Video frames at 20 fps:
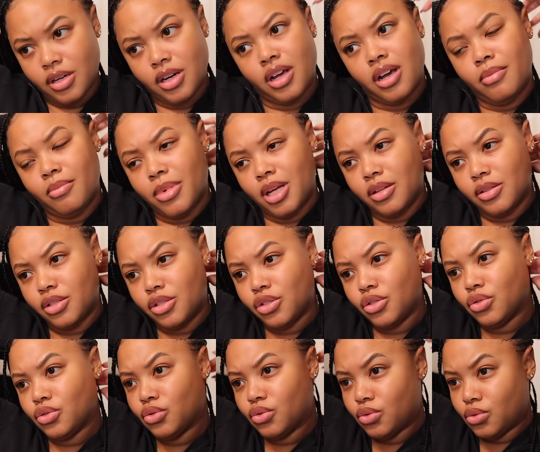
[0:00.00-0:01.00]
now I'm about
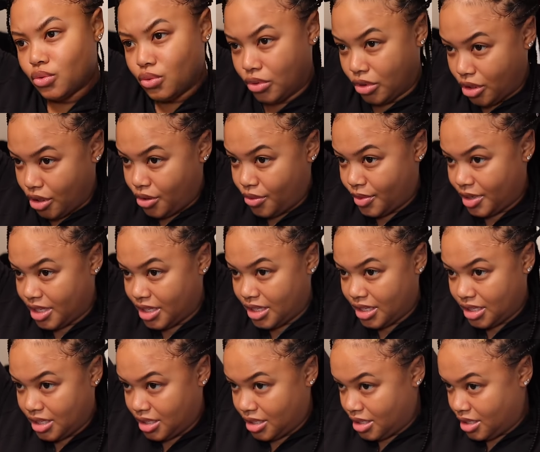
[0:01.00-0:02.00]
to go
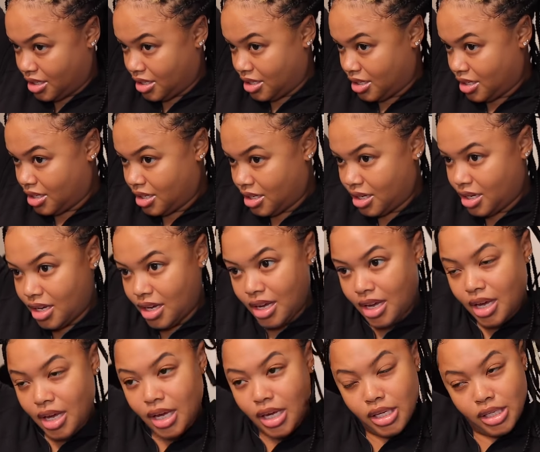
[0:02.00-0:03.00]
in
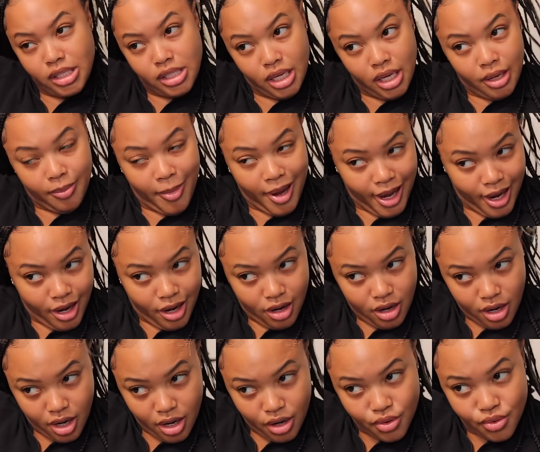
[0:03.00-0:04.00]
and take my
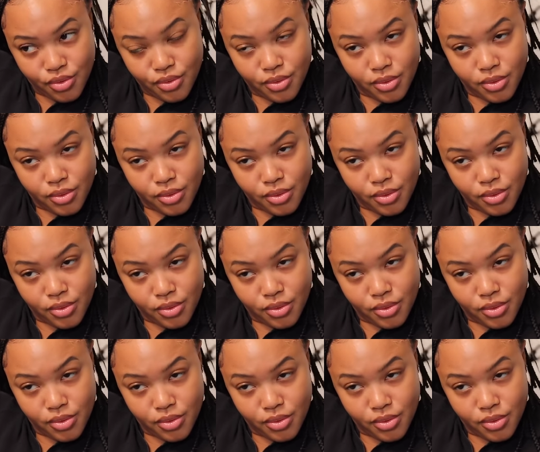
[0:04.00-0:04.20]
hair out.